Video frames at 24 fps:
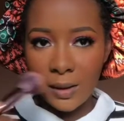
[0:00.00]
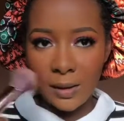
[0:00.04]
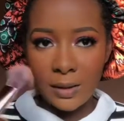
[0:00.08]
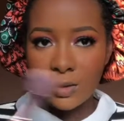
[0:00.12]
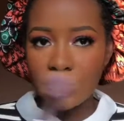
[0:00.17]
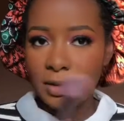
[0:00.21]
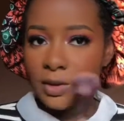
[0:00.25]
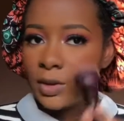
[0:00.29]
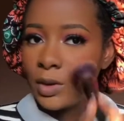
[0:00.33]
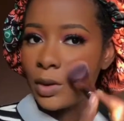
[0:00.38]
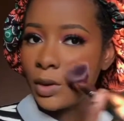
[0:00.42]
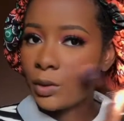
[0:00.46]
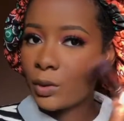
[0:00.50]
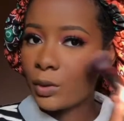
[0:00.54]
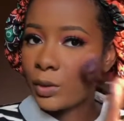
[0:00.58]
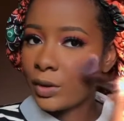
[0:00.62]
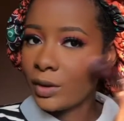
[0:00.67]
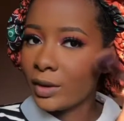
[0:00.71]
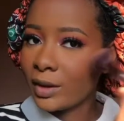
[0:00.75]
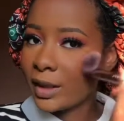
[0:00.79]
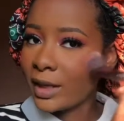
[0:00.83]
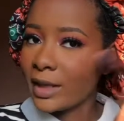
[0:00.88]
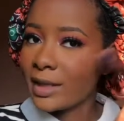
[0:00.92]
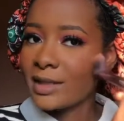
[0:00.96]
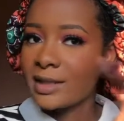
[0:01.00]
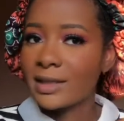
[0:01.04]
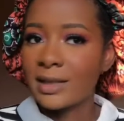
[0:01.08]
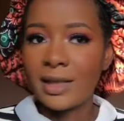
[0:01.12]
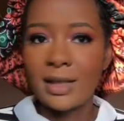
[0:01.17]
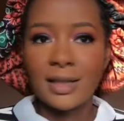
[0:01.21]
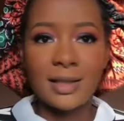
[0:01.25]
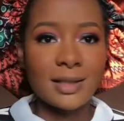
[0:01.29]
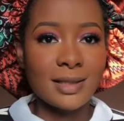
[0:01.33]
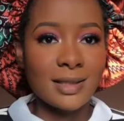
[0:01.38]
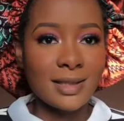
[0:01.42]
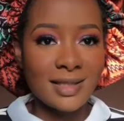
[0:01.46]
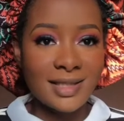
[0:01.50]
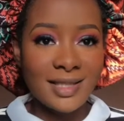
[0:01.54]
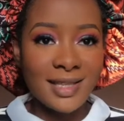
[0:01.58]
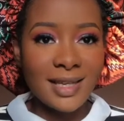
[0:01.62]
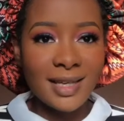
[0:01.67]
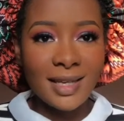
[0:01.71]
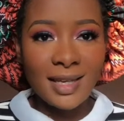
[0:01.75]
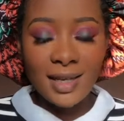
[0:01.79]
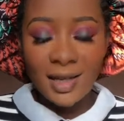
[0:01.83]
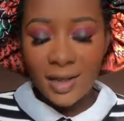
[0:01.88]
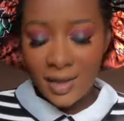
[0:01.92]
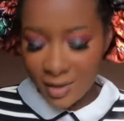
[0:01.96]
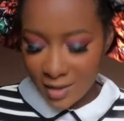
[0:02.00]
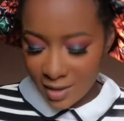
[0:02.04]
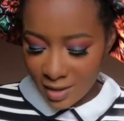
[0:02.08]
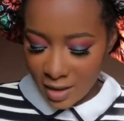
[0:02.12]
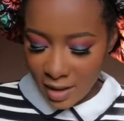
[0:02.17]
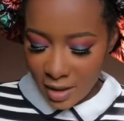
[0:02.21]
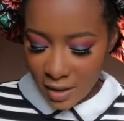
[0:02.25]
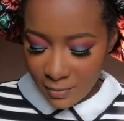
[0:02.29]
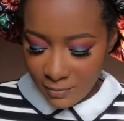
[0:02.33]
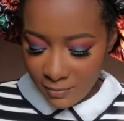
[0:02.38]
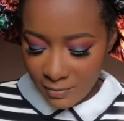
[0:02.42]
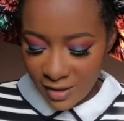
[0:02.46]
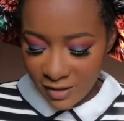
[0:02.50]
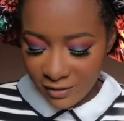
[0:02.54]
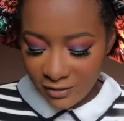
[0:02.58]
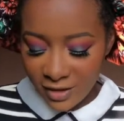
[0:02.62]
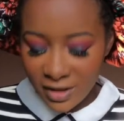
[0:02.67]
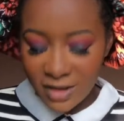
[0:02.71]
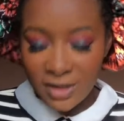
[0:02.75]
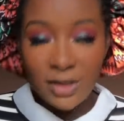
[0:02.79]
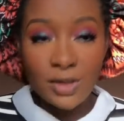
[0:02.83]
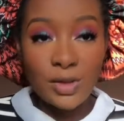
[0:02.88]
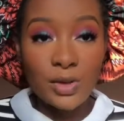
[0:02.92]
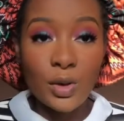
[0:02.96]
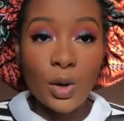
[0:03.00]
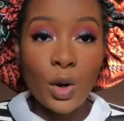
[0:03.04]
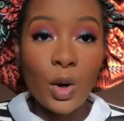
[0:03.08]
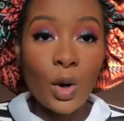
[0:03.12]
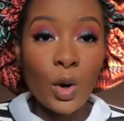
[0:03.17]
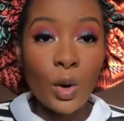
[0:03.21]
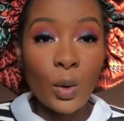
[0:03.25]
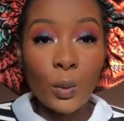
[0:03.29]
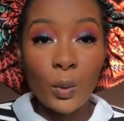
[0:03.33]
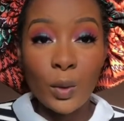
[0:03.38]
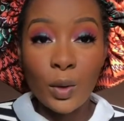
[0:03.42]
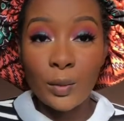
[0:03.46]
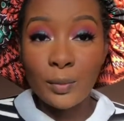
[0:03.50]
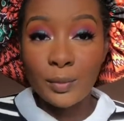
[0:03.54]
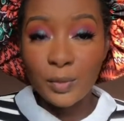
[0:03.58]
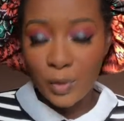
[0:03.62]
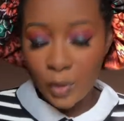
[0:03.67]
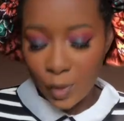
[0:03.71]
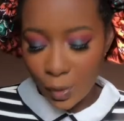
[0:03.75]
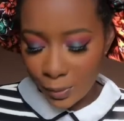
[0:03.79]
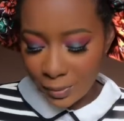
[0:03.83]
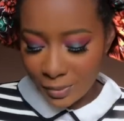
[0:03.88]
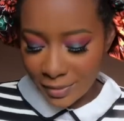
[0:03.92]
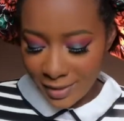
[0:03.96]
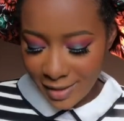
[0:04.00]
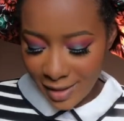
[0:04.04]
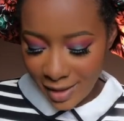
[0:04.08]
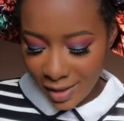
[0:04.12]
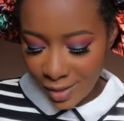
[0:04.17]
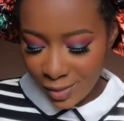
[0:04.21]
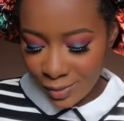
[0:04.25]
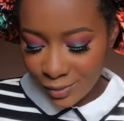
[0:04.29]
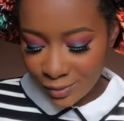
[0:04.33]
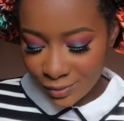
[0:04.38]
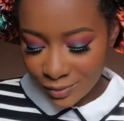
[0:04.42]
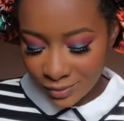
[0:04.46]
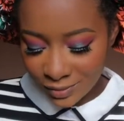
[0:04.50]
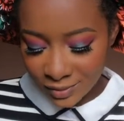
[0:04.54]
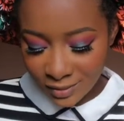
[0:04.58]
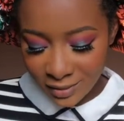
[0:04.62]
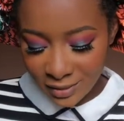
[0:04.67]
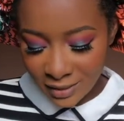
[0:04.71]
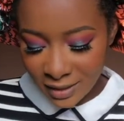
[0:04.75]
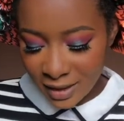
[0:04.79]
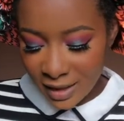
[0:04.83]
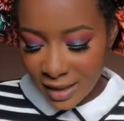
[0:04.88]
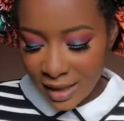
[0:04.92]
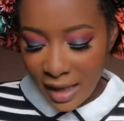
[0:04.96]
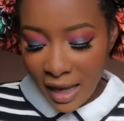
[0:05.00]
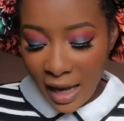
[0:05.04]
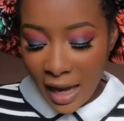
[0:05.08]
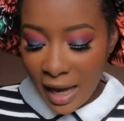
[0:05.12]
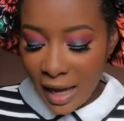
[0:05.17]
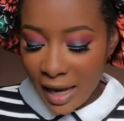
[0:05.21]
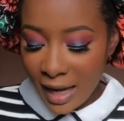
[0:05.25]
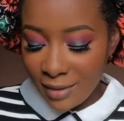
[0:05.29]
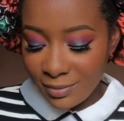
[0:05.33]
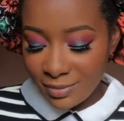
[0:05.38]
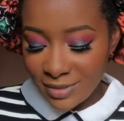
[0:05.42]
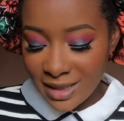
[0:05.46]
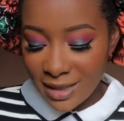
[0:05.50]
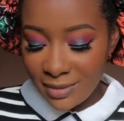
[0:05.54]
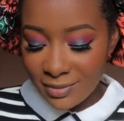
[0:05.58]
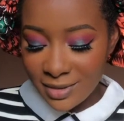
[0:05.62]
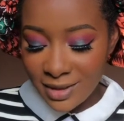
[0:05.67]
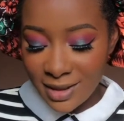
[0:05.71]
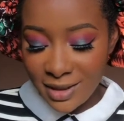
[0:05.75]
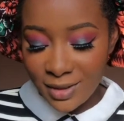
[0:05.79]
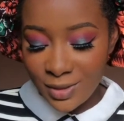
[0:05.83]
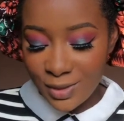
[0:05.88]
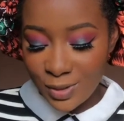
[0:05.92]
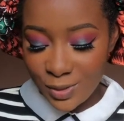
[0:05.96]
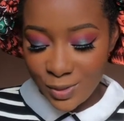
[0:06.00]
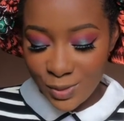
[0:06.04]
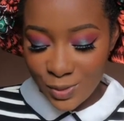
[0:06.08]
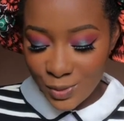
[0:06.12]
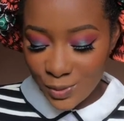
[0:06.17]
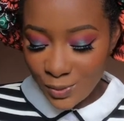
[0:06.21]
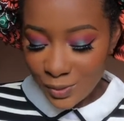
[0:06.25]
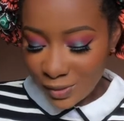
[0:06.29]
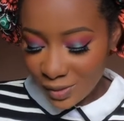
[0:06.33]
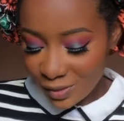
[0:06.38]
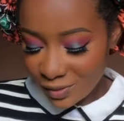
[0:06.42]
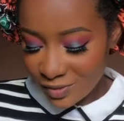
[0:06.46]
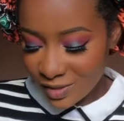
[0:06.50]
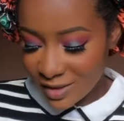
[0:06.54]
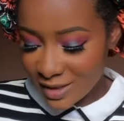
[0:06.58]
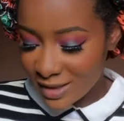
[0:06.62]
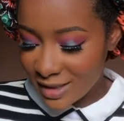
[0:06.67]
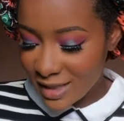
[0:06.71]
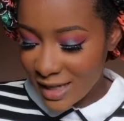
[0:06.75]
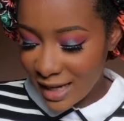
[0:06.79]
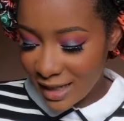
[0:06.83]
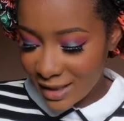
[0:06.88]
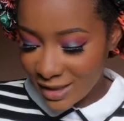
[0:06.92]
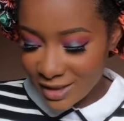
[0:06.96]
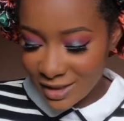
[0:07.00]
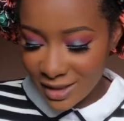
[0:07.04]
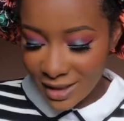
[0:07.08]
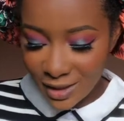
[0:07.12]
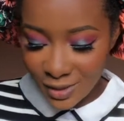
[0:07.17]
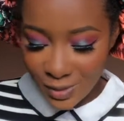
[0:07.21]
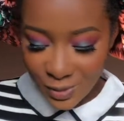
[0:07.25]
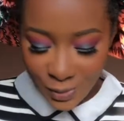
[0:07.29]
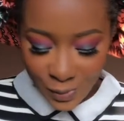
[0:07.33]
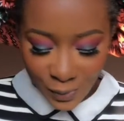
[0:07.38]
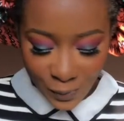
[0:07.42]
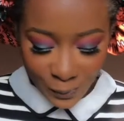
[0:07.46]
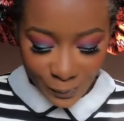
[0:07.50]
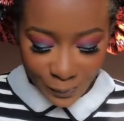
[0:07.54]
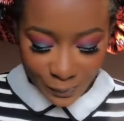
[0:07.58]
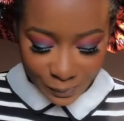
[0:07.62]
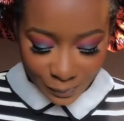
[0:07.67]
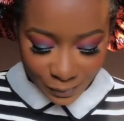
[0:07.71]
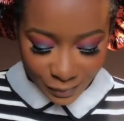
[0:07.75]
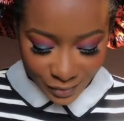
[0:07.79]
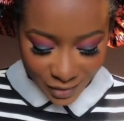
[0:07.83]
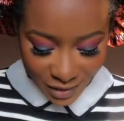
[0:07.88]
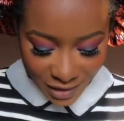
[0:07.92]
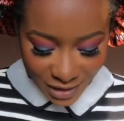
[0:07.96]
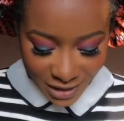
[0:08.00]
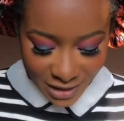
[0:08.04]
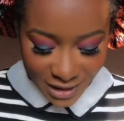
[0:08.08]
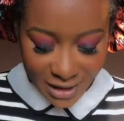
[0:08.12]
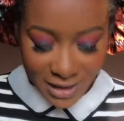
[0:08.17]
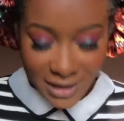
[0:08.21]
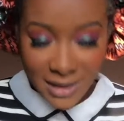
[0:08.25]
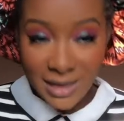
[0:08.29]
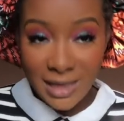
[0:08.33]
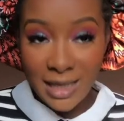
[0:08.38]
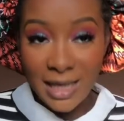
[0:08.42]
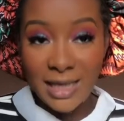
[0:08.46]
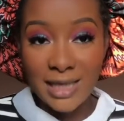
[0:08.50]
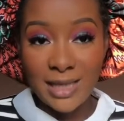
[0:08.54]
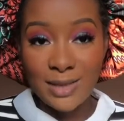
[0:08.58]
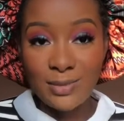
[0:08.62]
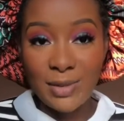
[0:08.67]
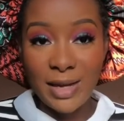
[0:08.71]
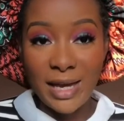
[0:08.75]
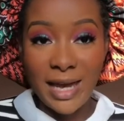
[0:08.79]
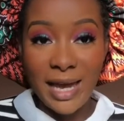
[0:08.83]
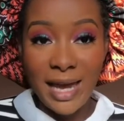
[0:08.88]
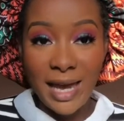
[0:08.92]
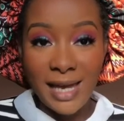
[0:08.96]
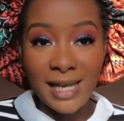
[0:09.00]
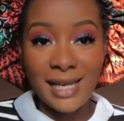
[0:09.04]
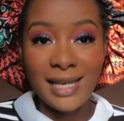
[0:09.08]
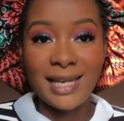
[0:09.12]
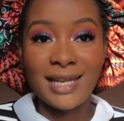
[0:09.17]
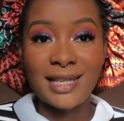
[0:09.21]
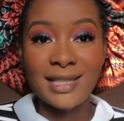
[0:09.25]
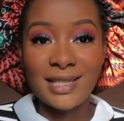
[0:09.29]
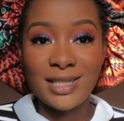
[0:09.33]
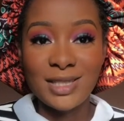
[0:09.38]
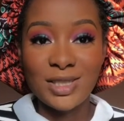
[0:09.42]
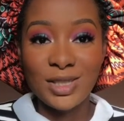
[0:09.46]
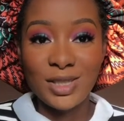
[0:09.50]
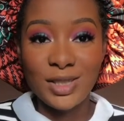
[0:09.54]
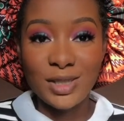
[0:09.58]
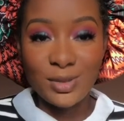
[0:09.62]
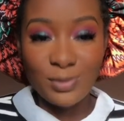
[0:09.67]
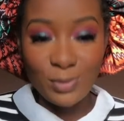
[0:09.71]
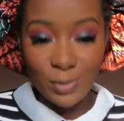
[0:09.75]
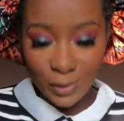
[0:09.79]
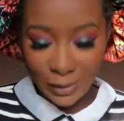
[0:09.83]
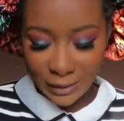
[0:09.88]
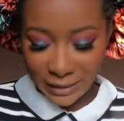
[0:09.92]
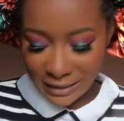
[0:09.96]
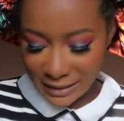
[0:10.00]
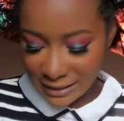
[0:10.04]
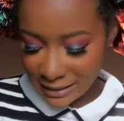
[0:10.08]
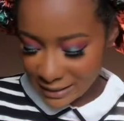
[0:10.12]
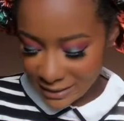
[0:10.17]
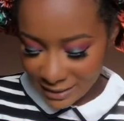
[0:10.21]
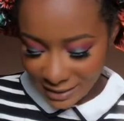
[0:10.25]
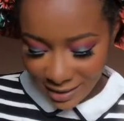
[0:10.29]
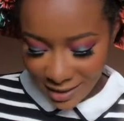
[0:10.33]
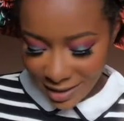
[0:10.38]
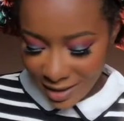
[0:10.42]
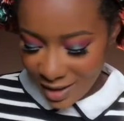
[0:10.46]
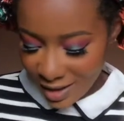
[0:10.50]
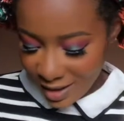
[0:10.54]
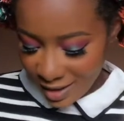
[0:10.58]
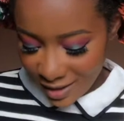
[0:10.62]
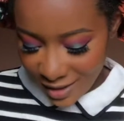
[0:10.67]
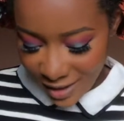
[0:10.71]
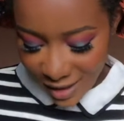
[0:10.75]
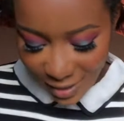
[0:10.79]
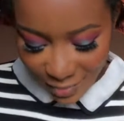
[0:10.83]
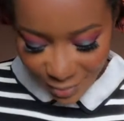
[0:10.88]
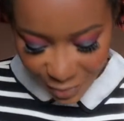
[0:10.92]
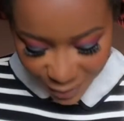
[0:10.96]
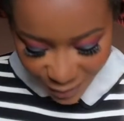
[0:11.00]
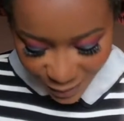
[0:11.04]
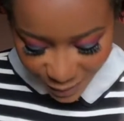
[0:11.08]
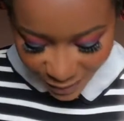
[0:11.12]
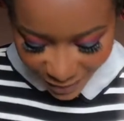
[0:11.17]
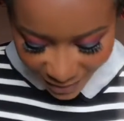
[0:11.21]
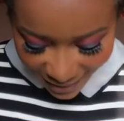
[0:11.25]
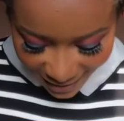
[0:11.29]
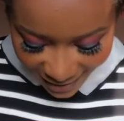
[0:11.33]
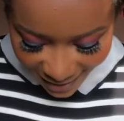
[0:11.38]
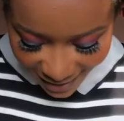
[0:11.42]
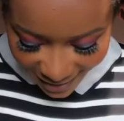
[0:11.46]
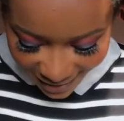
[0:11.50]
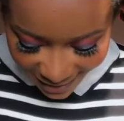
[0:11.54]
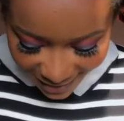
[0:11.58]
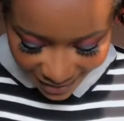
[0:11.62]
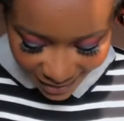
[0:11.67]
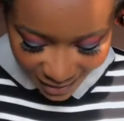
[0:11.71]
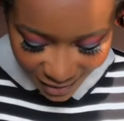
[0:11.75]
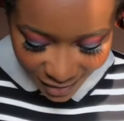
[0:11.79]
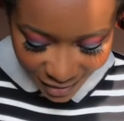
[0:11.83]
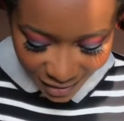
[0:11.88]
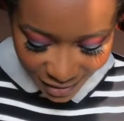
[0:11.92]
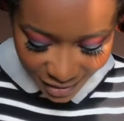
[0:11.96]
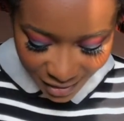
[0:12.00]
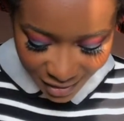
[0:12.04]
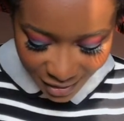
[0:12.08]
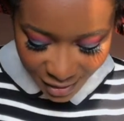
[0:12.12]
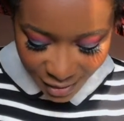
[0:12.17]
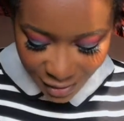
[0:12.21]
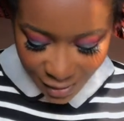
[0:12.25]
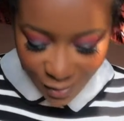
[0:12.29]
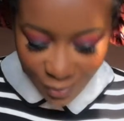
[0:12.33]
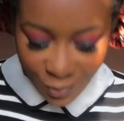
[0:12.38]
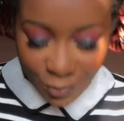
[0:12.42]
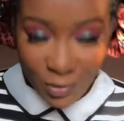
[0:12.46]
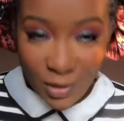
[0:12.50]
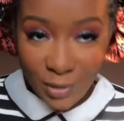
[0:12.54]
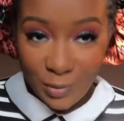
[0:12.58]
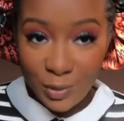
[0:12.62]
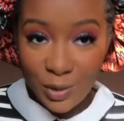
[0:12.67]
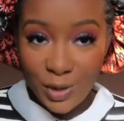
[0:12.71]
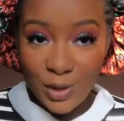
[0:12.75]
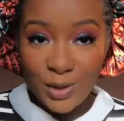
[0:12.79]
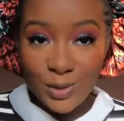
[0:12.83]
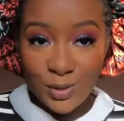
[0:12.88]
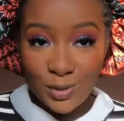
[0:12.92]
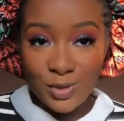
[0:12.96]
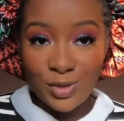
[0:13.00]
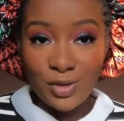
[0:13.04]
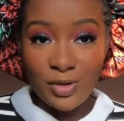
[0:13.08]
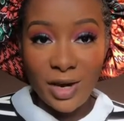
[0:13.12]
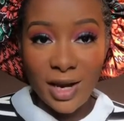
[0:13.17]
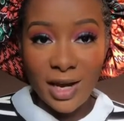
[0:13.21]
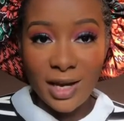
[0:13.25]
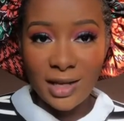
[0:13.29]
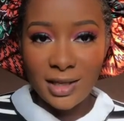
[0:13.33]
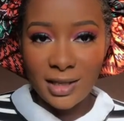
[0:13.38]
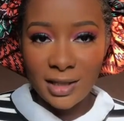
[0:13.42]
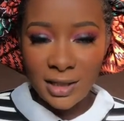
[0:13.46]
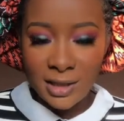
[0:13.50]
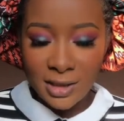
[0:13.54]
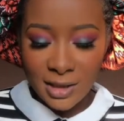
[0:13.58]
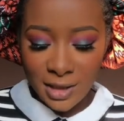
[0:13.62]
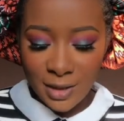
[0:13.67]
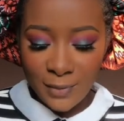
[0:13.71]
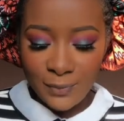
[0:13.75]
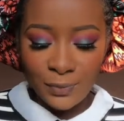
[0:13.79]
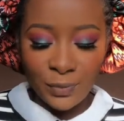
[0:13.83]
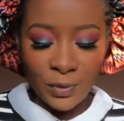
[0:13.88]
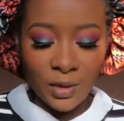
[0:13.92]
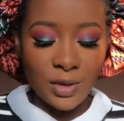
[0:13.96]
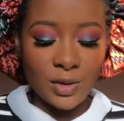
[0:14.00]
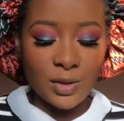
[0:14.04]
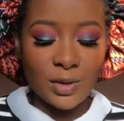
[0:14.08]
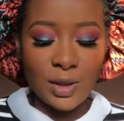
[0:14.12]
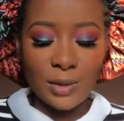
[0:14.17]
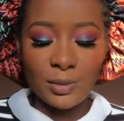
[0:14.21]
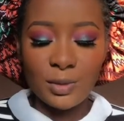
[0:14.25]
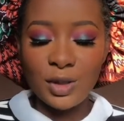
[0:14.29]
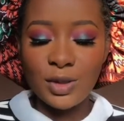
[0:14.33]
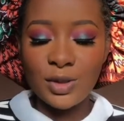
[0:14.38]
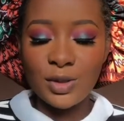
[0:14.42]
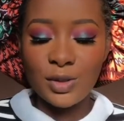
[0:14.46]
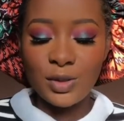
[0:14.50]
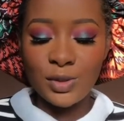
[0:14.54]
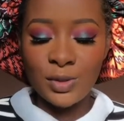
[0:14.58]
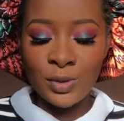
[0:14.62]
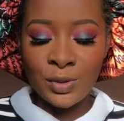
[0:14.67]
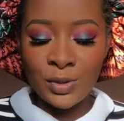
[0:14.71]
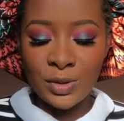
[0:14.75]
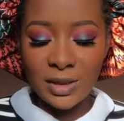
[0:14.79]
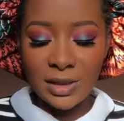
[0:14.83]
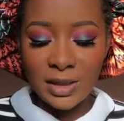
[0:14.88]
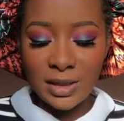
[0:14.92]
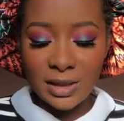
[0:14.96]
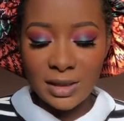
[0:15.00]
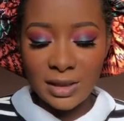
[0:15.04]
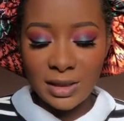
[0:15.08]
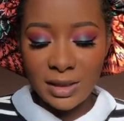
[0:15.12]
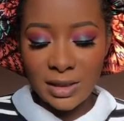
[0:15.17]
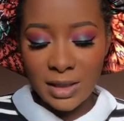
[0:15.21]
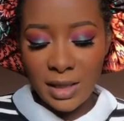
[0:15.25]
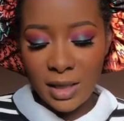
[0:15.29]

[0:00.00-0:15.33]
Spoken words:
So you guys can see my face is all warmed up now. I'm tempted to use one of these eyeshadow shades as my highlight shade, but I'm also scared, but I'm going to try it. So I'm going to use this